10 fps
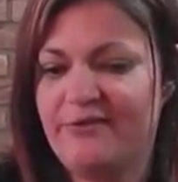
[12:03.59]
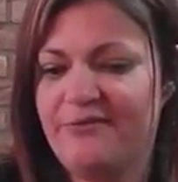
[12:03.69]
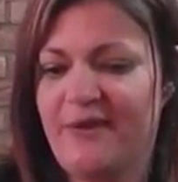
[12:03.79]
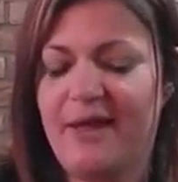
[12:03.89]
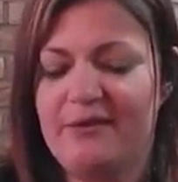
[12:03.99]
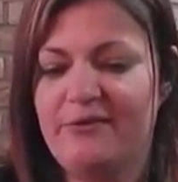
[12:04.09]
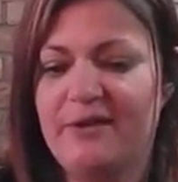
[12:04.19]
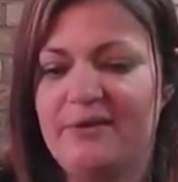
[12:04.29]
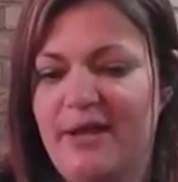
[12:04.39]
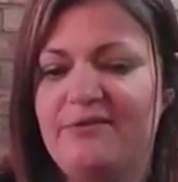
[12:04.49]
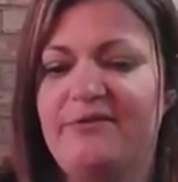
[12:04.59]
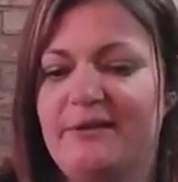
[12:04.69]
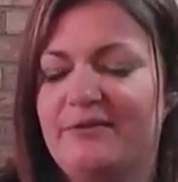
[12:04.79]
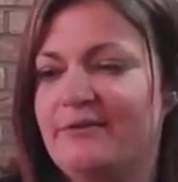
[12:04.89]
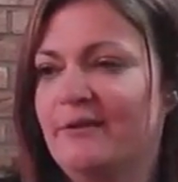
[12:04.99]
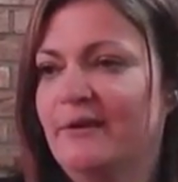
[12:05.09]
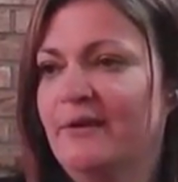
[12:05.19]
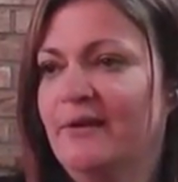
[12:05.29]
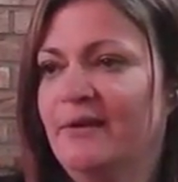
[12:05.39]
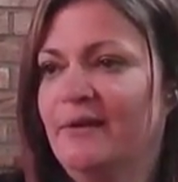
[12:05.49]
it's a fact, and yes, sex
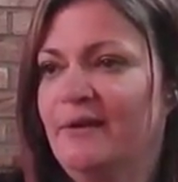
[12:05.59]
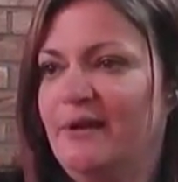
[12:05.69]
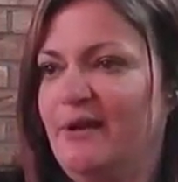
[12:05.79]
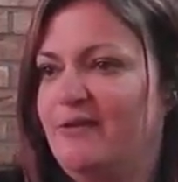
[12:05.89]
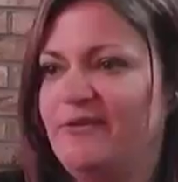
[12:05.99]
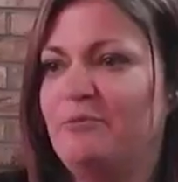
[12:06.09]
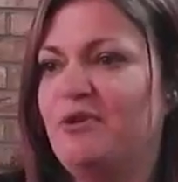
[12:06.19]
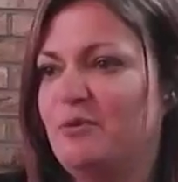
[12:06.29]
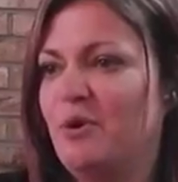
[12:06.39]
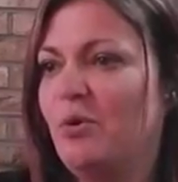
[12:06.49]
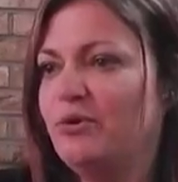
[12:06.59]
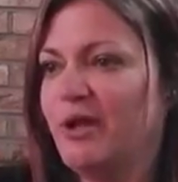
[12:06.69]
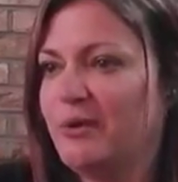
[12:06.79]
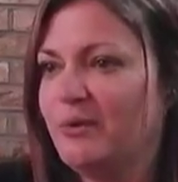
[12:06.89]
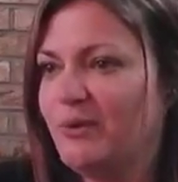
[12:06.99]
is something we all know,